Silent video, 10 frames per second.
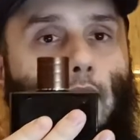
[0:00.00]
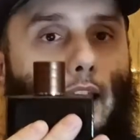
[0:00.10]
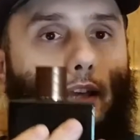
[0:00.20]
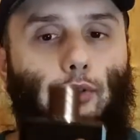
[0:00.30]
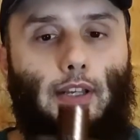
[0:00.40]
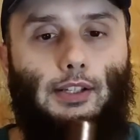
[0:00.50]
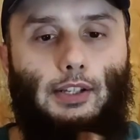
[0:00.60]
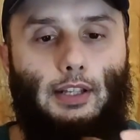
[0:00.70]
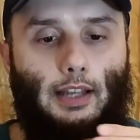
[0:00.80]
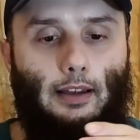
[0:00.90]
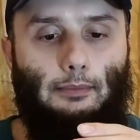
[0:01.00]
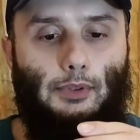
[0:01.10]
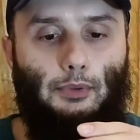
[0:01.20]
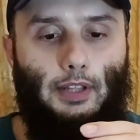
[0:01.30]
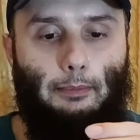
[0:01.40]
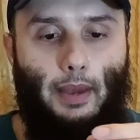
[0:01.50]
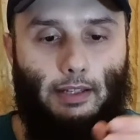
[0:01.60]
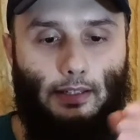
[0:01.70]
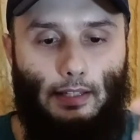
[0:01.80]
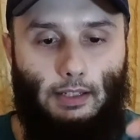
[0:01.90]
as you can see, it comes with a
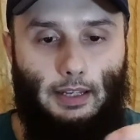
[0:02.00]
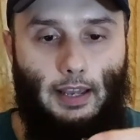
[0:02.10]
magnetic